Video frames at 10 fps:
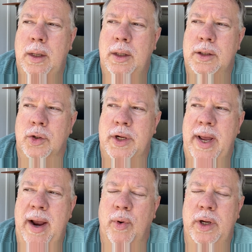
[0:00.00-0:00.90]
So
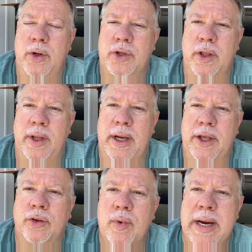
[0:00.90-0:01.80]
today we're using the
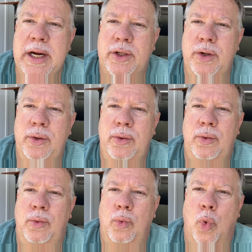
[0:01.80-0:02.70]

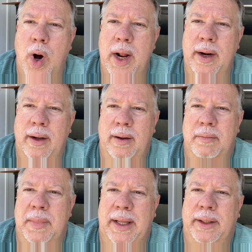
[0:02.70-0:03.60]
3-2-1
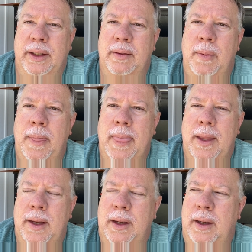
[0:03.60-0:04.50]
method.
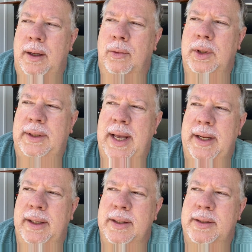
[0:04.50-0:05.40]
And what that
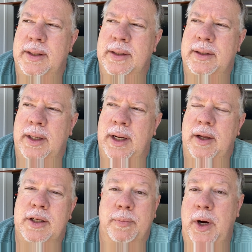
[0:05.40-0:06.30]
is it's
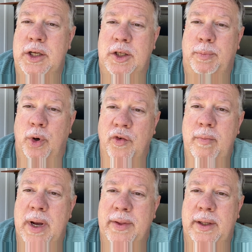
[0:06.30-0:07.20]
a proven
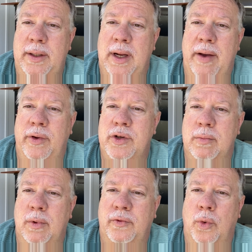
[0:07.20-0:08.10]
method. I've used
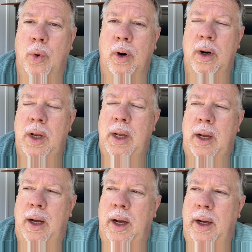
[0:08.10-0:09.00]
it before.
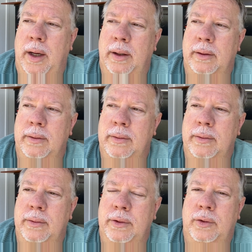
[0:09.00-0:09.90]

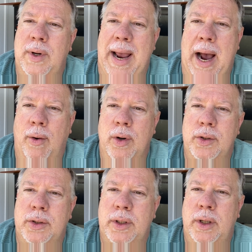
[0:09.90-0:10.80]
3
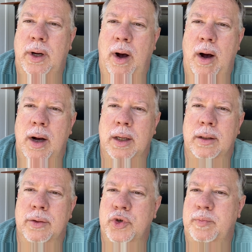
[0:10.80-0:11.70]
hours
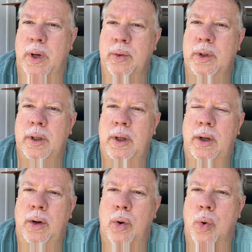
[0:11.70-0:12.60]
on smoke
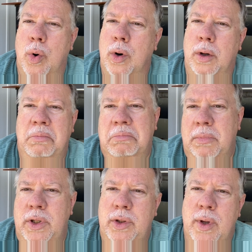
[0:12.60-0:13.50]
or
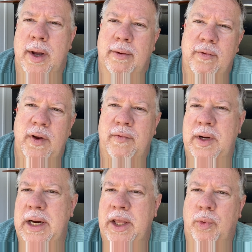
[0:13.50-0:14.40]

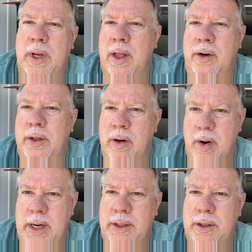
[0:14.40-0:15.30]
250, 300
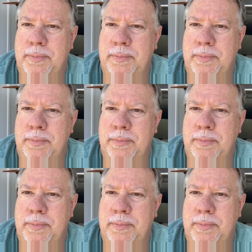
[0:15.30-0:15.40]
degrees.